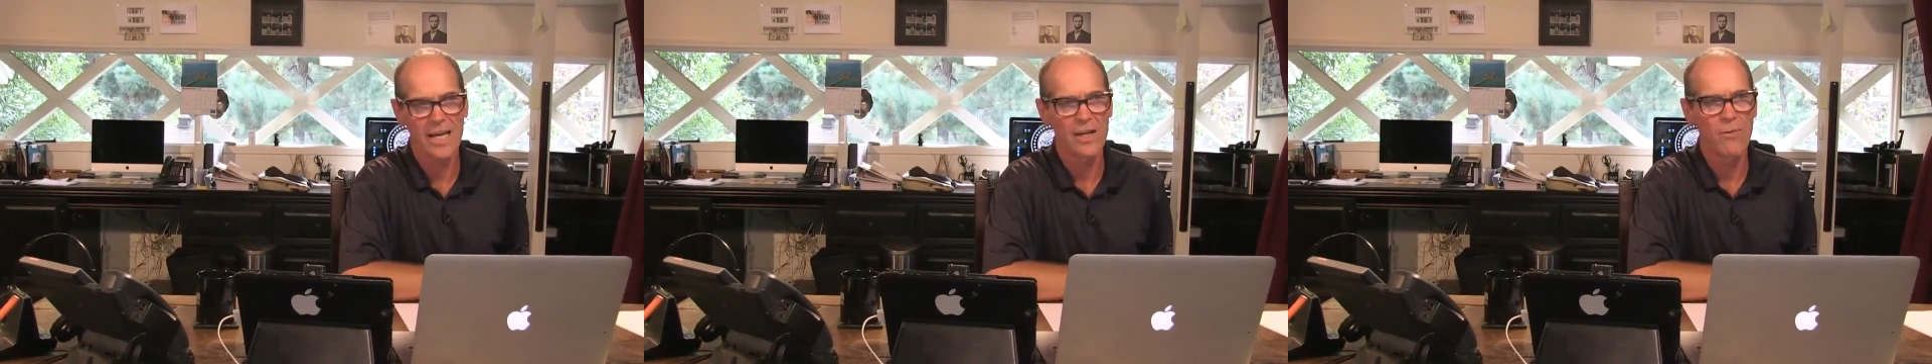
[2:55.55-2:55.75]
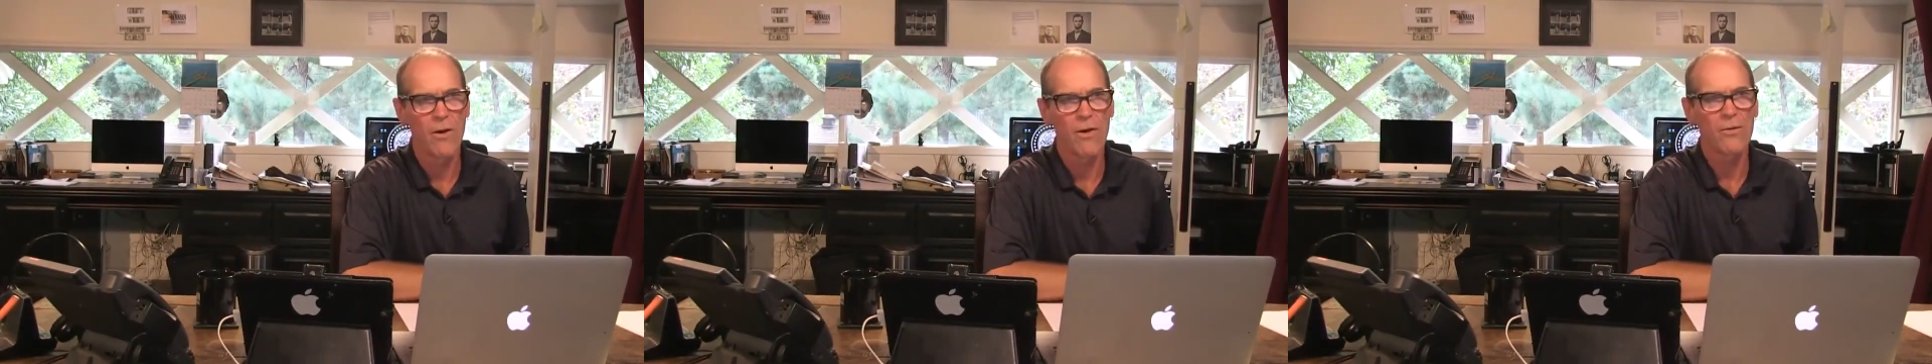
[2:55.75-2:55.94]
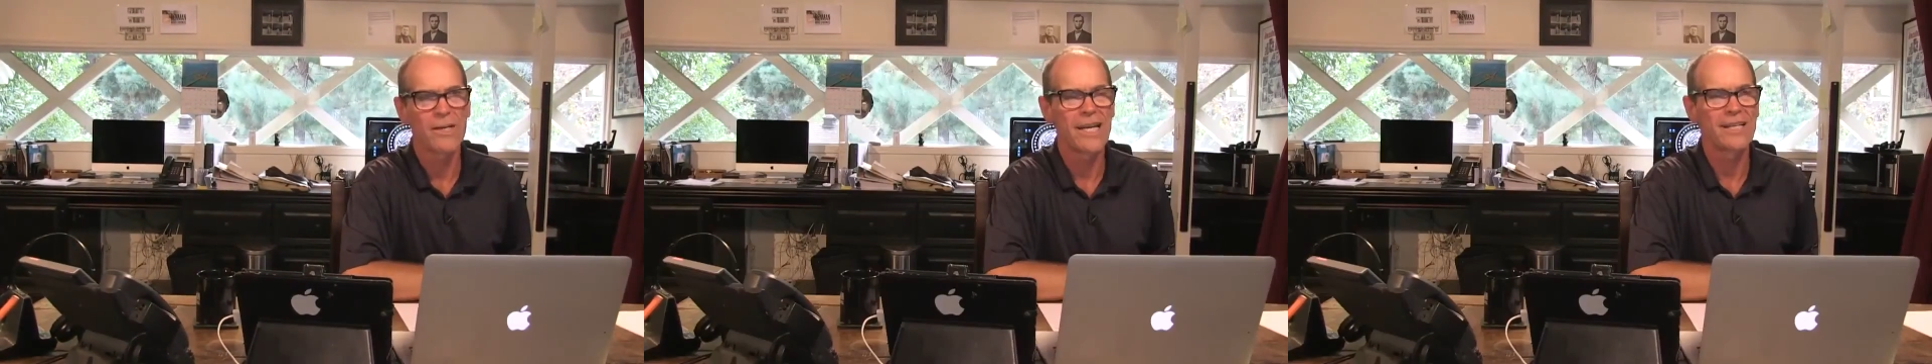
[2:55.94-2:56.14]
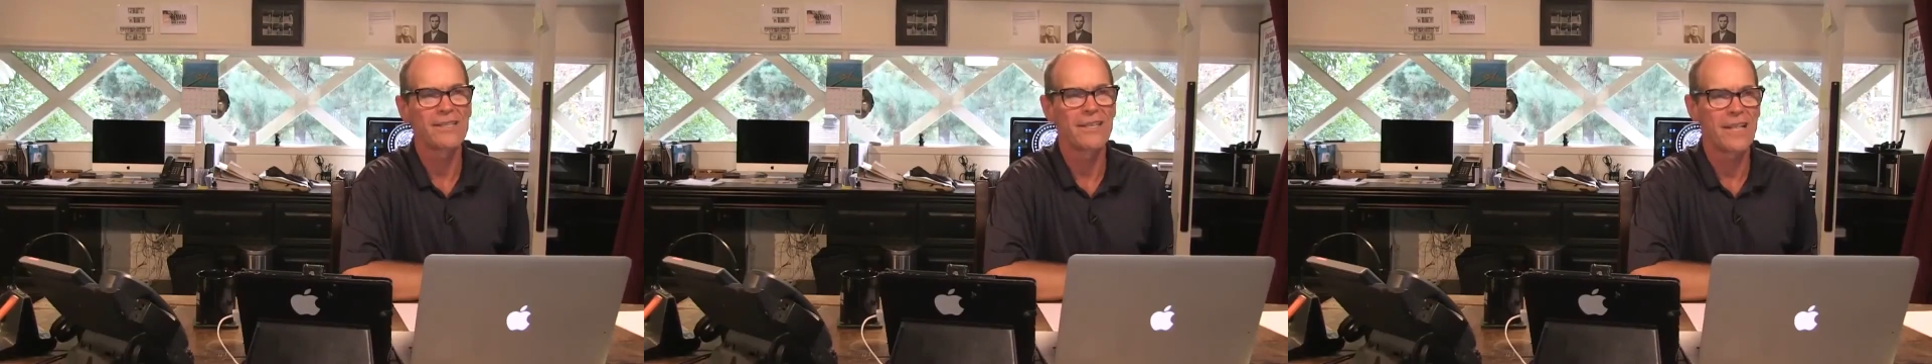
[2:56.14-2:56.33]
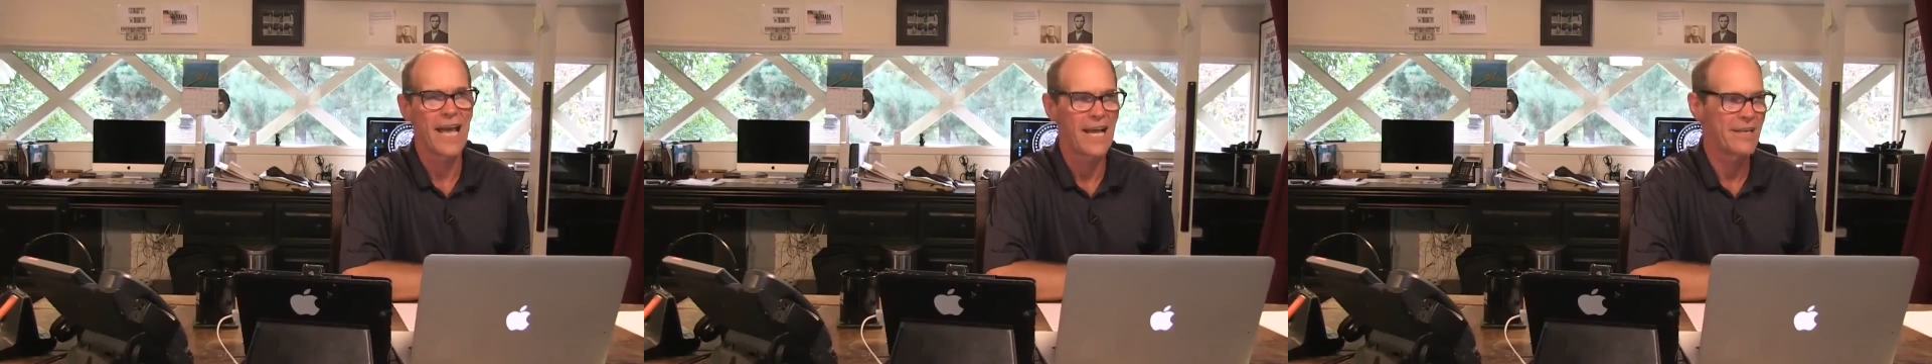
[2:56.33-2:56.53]
and you won't get
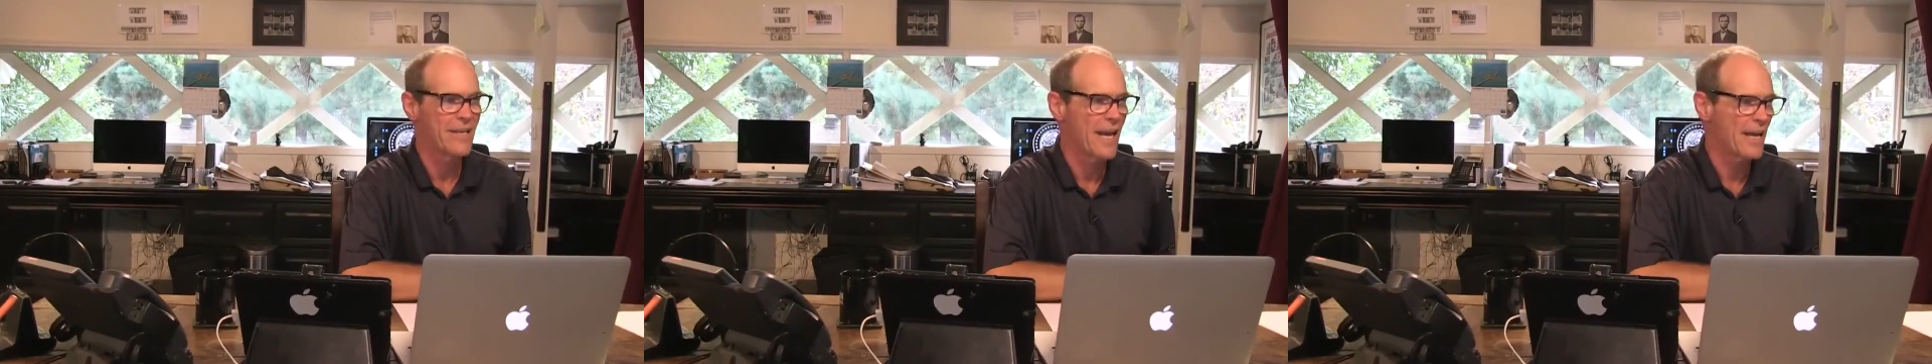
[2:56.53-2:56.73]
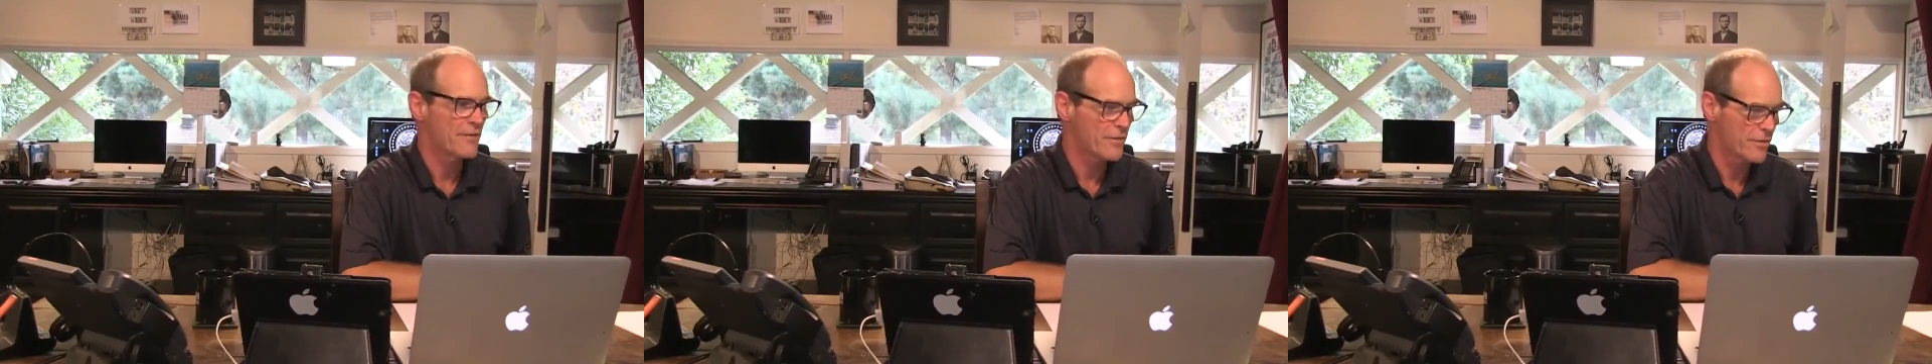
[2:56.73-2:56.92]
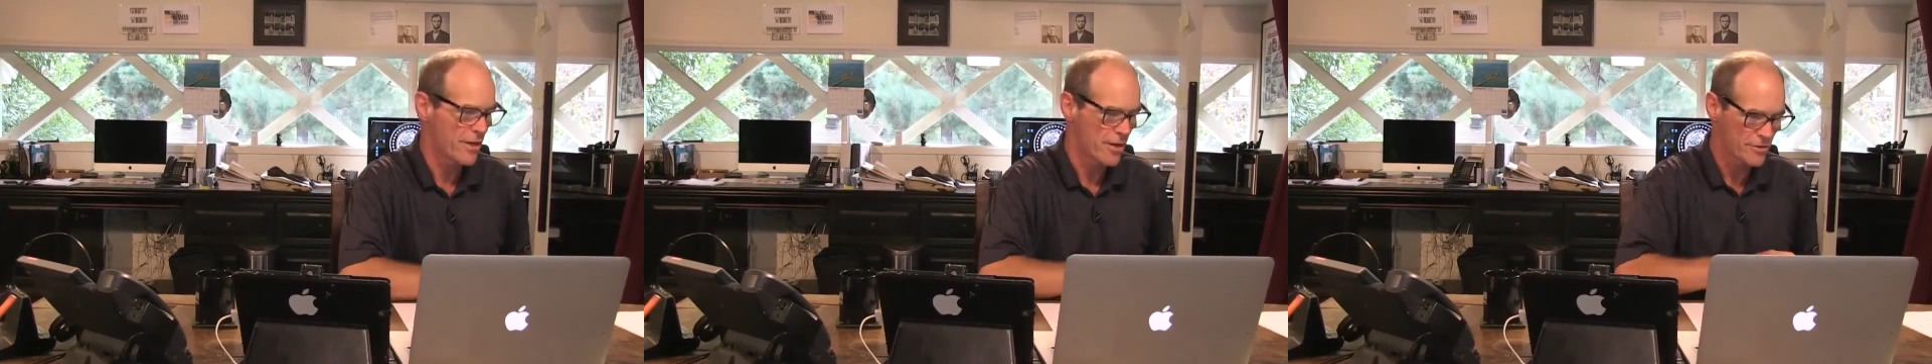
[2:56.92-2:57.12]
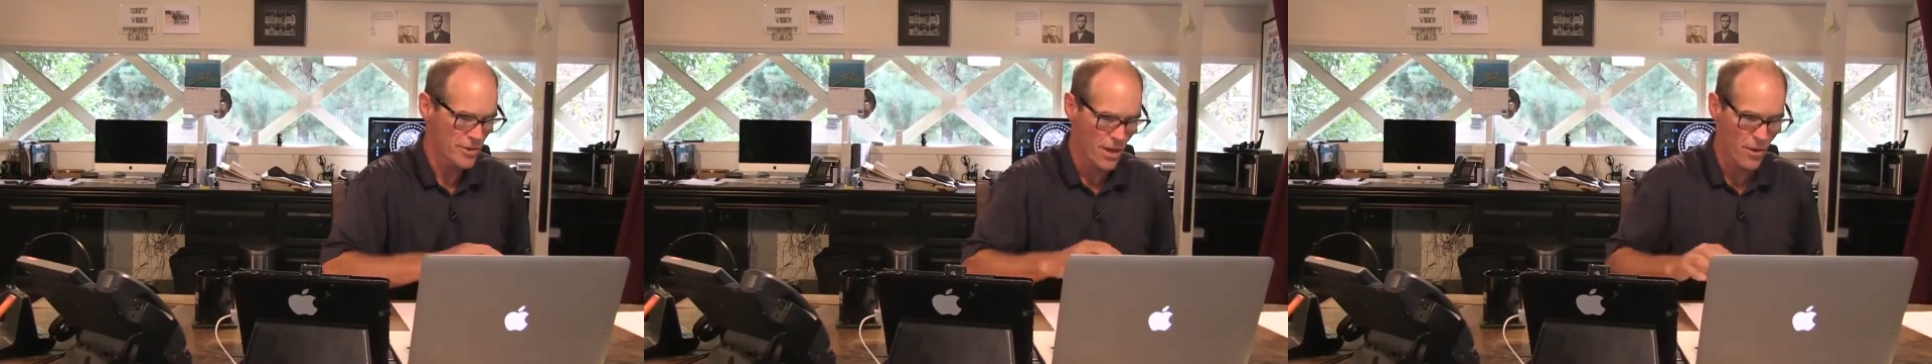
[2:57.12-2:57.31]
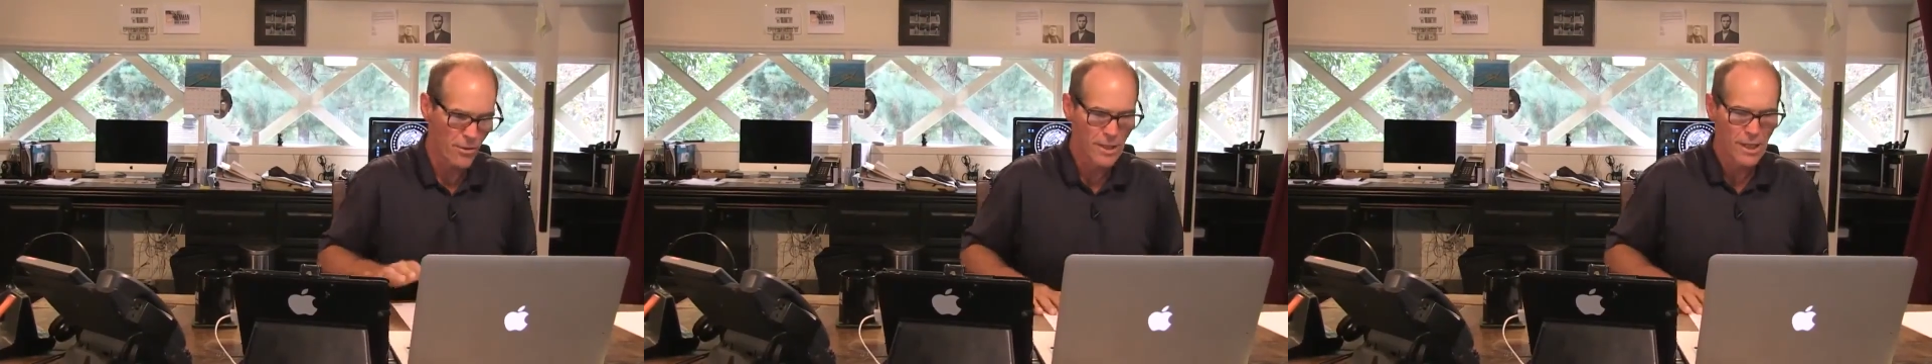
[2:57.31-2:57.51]
to that yes or no.
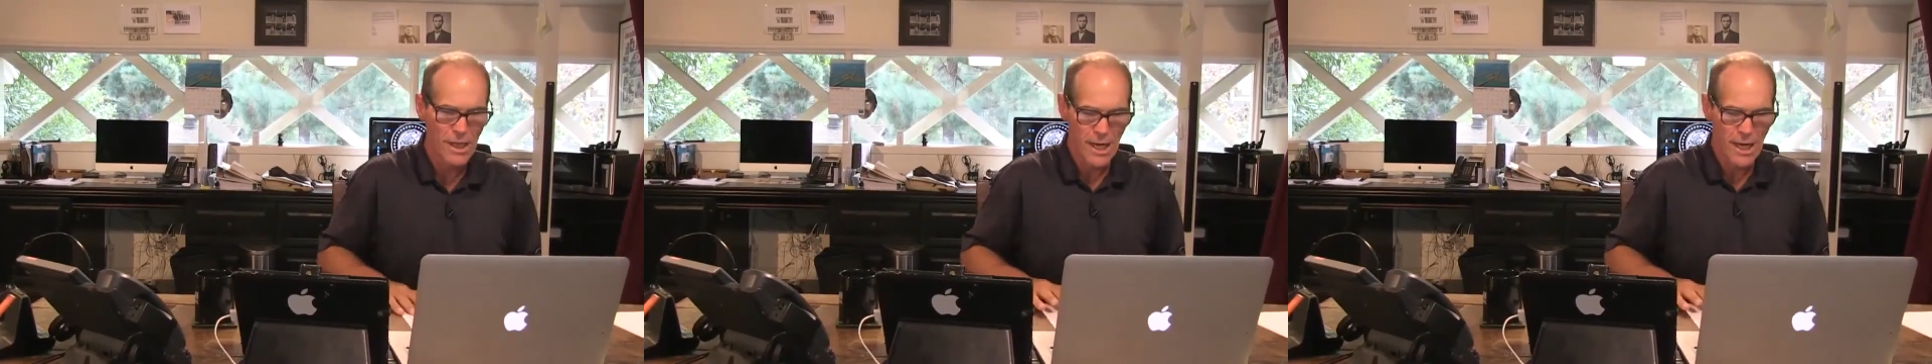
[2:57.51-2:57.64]
So,